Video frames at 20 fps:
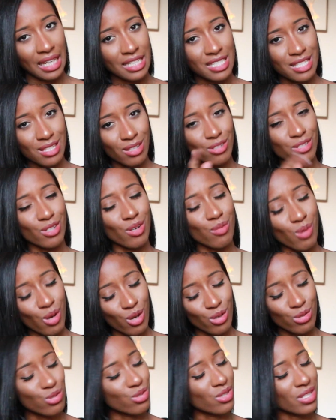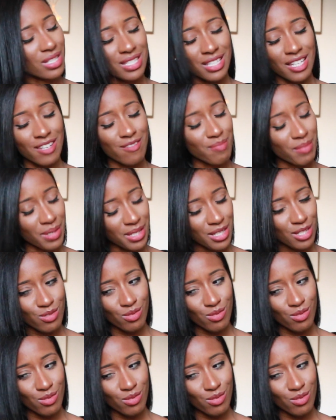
Slow your roll. You trying to save money.